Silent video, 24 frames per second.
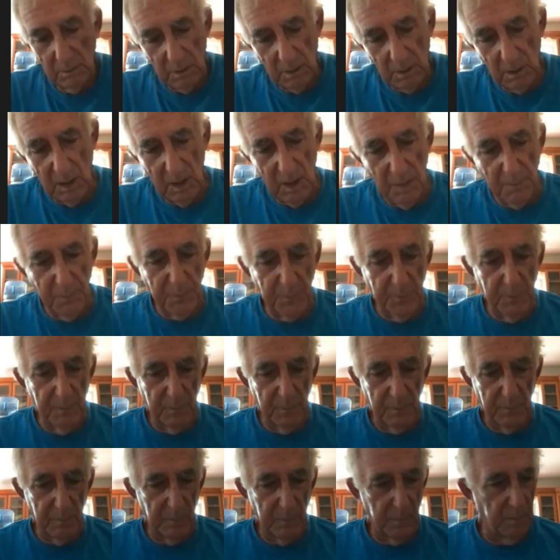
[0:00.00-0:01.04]
uh,
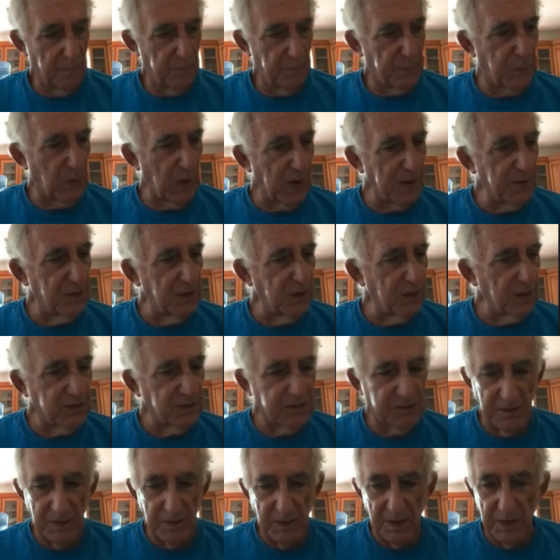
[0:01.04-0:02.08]

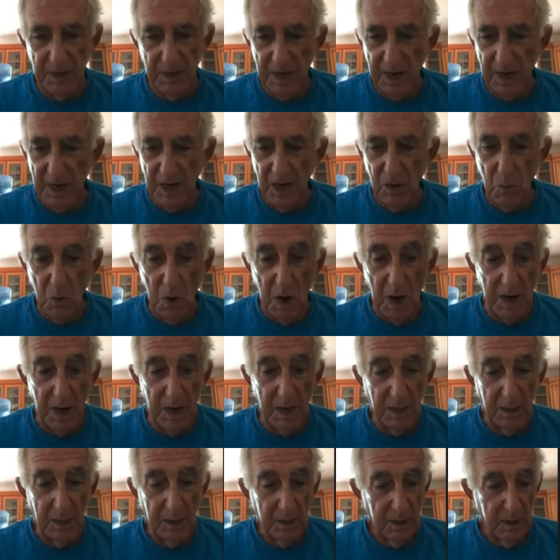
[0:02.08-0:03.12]
prejudiced in any
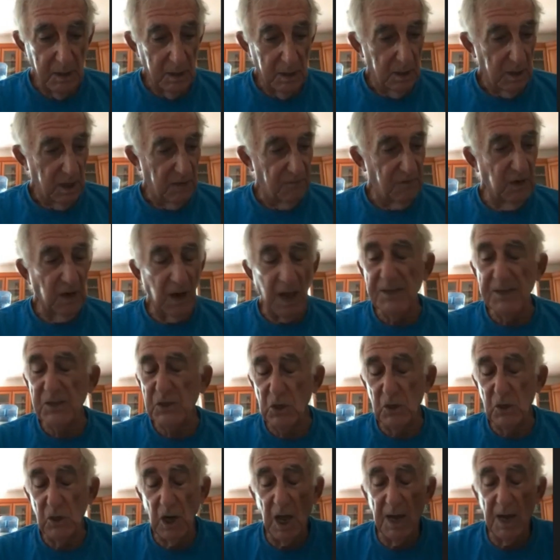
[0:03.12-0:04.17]
way. If you liked
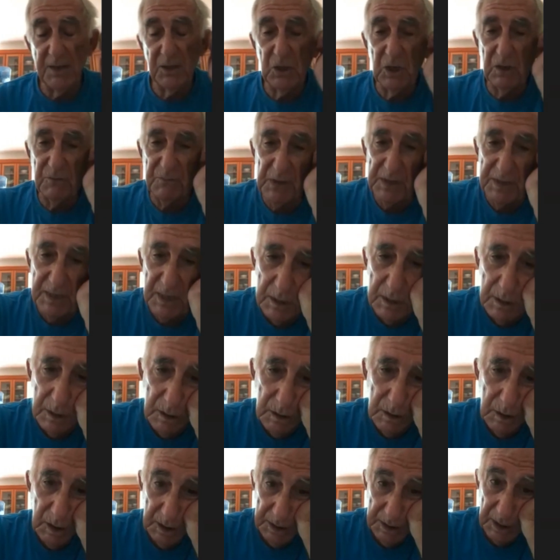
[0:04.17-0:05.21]
you, you liked you. If you didn't,
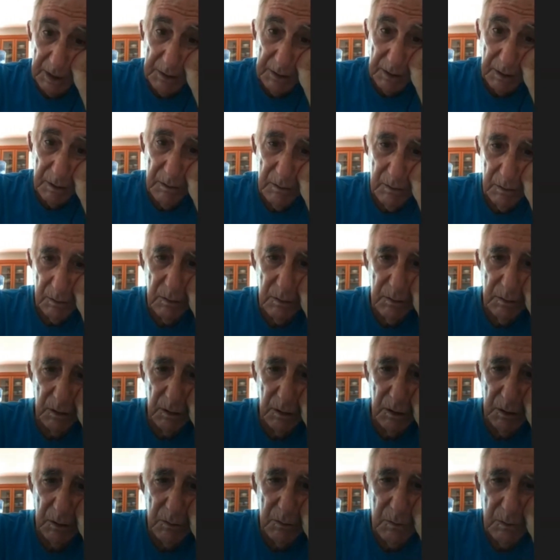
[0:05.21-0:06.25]
you didn't.
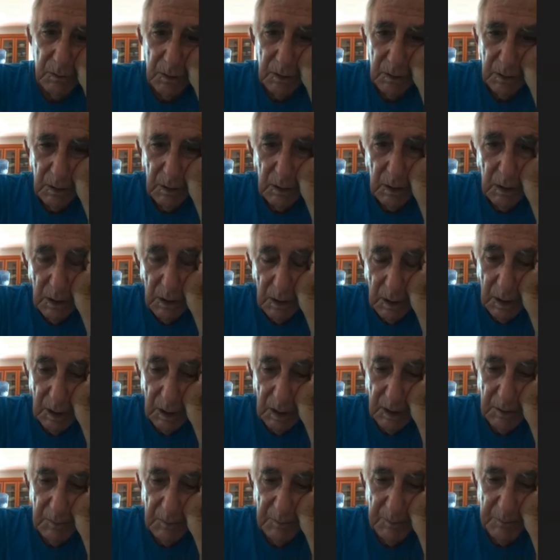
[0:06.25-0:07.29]
You
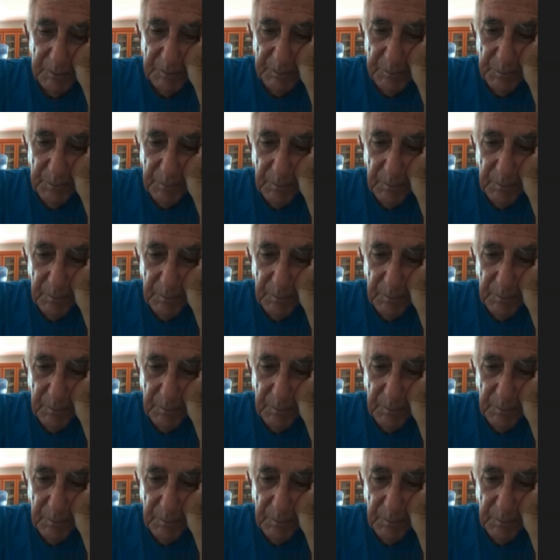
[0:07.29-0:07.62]
know? um,